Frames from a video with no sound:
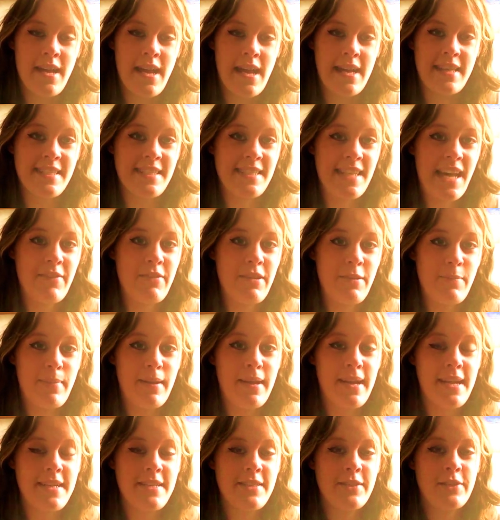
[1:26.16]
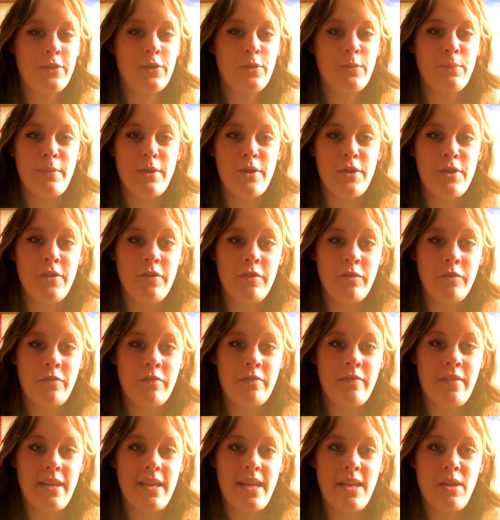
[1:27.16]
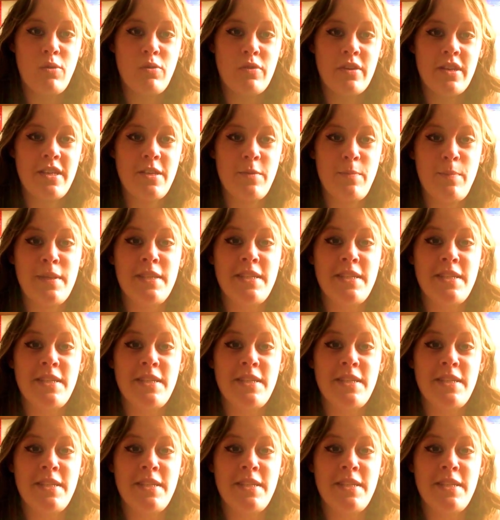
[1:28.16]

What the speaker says: a savvy political move in order to